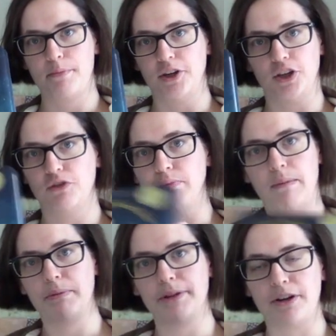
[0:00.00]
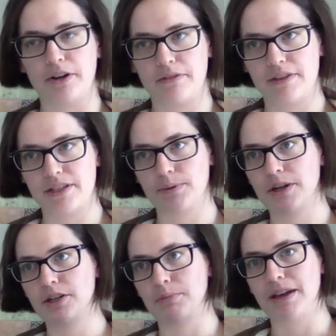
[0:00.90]
You've probably heard of this
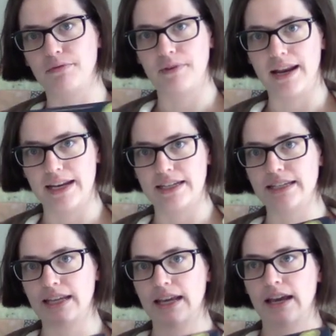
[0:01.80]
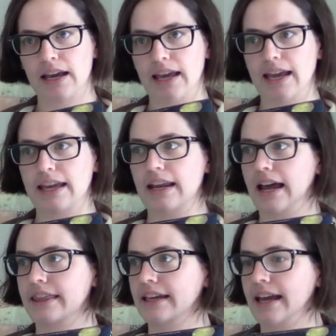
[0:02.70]
one, you may have read it. It
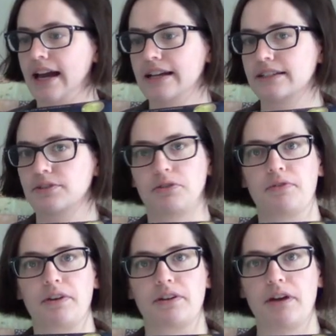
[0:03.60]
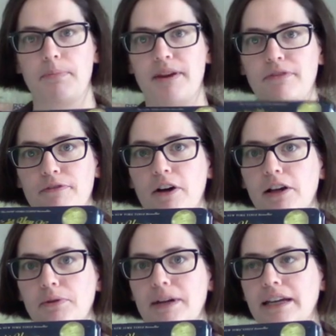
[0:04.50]
I think has sort of a bit of a
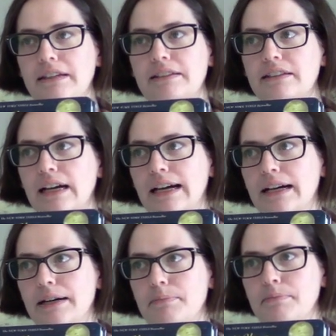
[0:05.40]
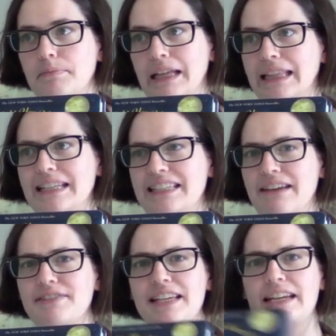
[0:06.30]
following, at least
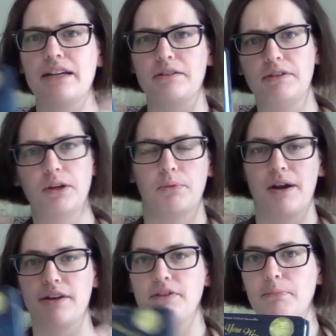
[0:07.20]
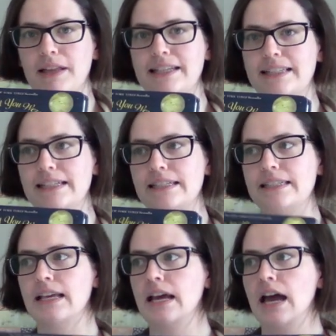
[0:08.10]
I've seen it around a few
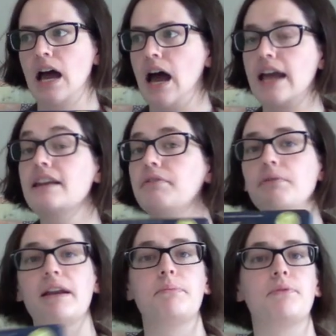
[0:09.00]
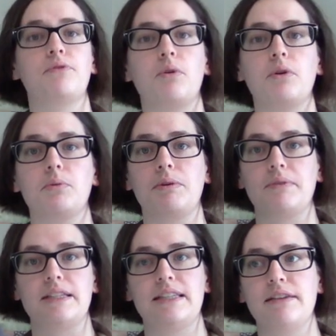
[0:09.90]
places. I never read it before. We
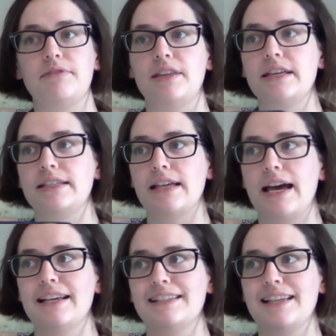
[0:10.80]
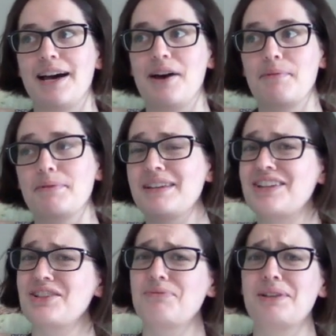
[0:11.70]
received this as, it was
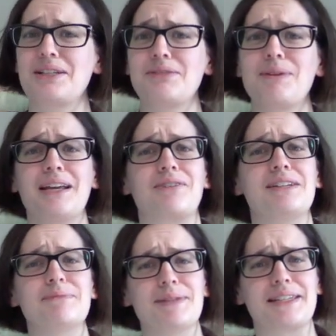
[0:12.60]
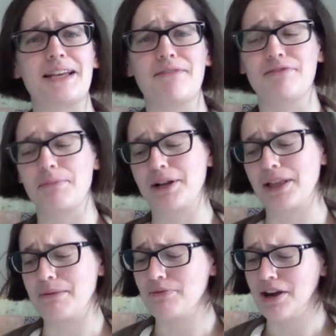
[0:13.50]
actually really sweet, a Christmas gift from our
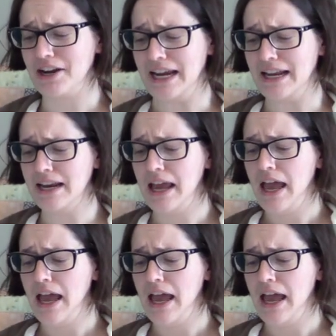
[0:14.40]
librarian.